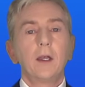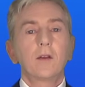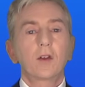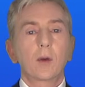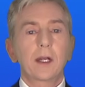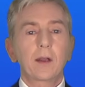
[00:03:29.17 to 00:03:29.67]

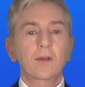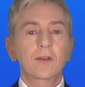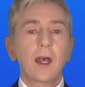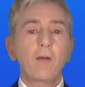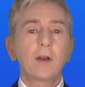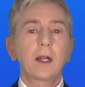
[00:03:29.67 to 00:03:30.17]
so it has
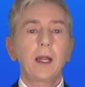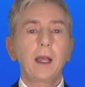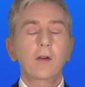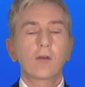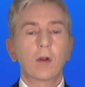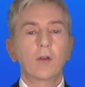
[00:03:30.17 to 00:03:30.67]
7
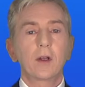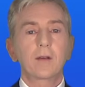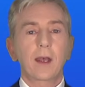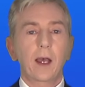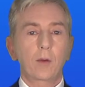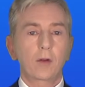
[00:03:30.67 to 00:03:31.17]
electrons in
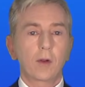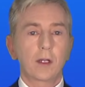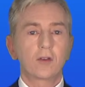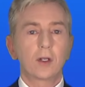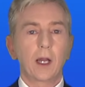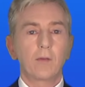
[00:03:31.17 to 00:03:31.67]
its outer
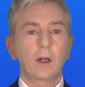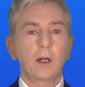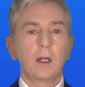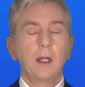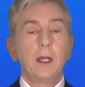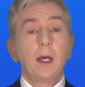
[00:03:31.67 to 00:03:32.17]
energy level.